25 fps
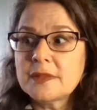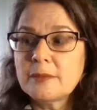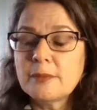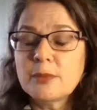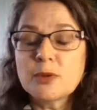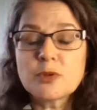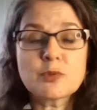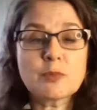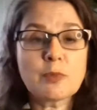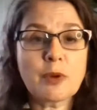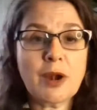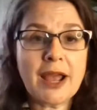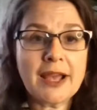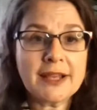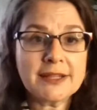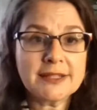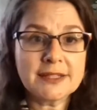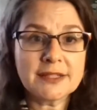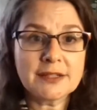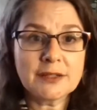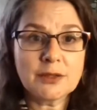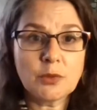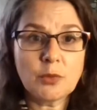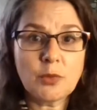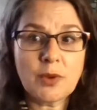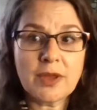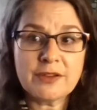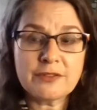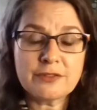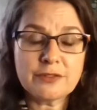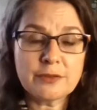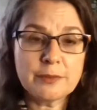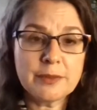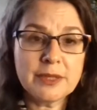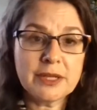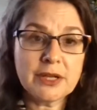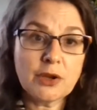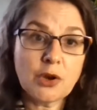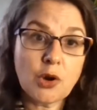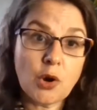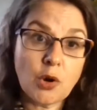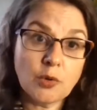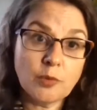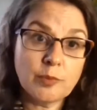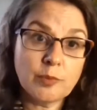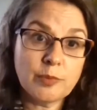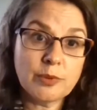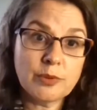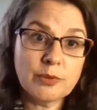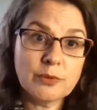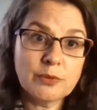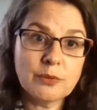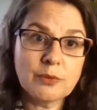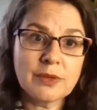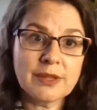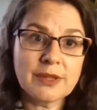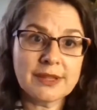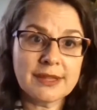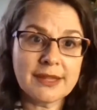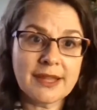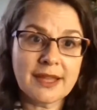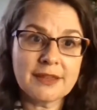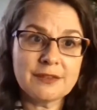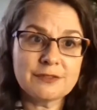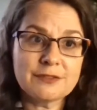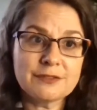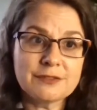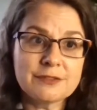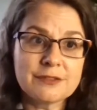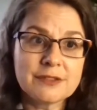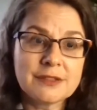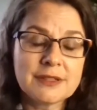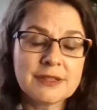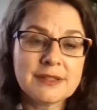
most practical way for me to cope with life.